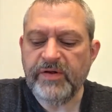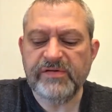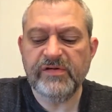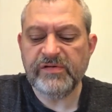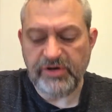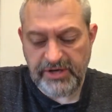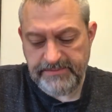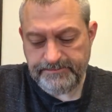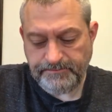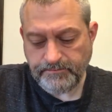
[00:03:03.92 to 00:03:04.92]
This is
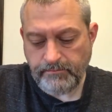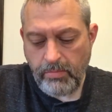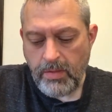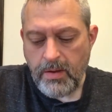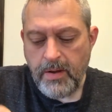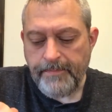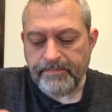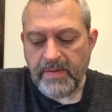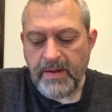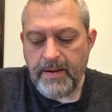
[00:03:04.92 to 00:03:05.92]
good.
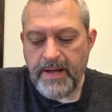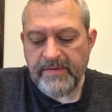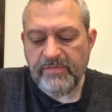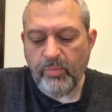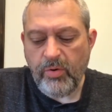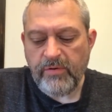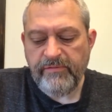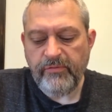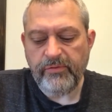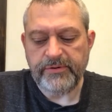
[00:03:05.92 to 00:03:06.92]
It's more
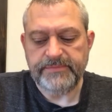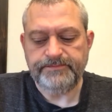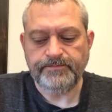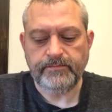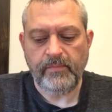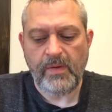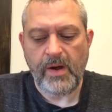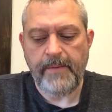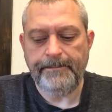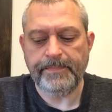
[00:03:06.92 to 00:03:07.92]
for,
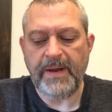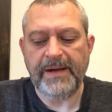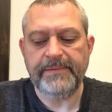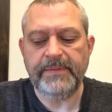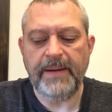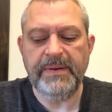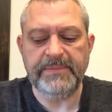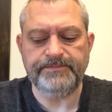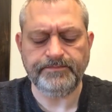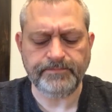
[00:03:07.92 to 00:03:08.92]
I
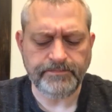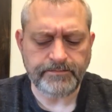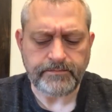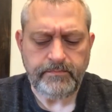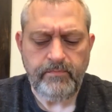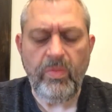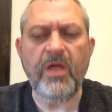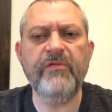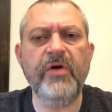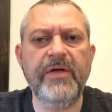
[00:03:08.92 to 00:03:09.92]
mean,
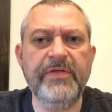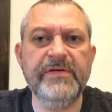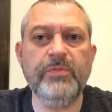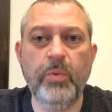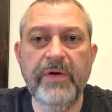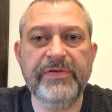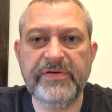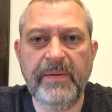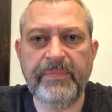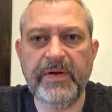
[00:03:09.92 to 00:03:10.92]
if you had this with
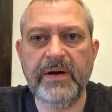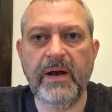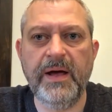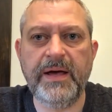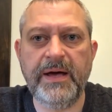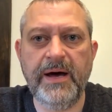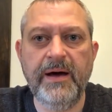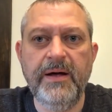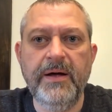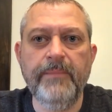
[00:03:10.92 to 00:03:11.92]
something like
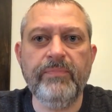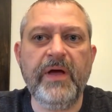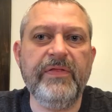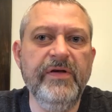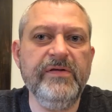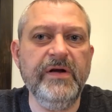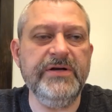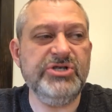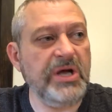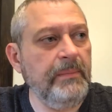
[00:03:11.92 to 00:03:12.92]
this in
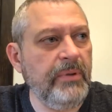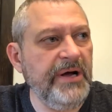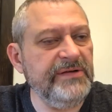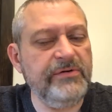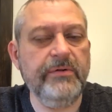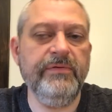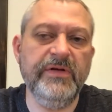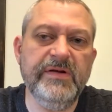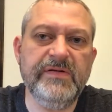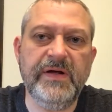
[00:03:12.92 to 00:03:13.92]
a chicken breast, or
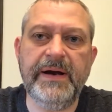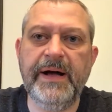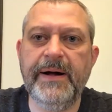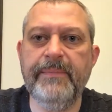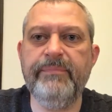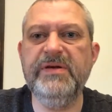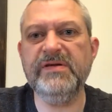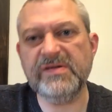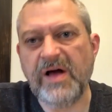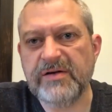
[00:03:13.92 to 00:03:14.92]
this in a
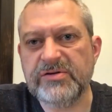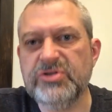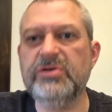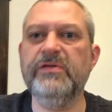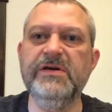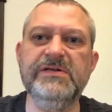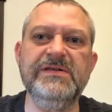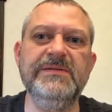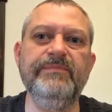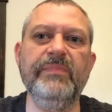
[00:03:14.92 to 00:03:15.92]
piece of sausage, or
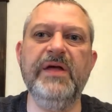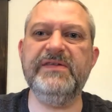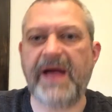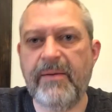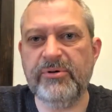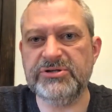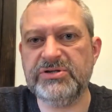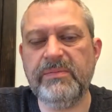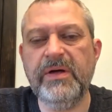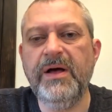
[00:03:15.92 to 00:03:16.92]
this in a sandwich,